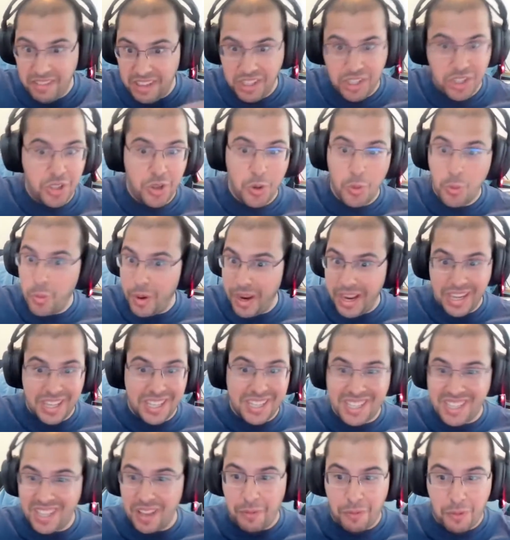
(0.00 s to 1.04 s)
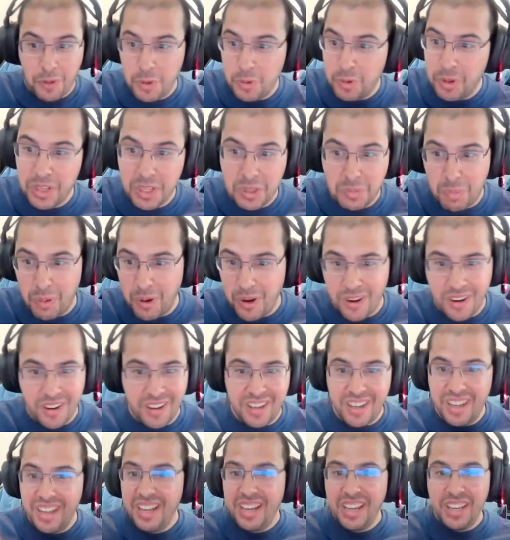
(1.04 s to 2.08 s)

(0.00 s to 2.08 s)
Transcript: It's just a waste. The fuel is burnt.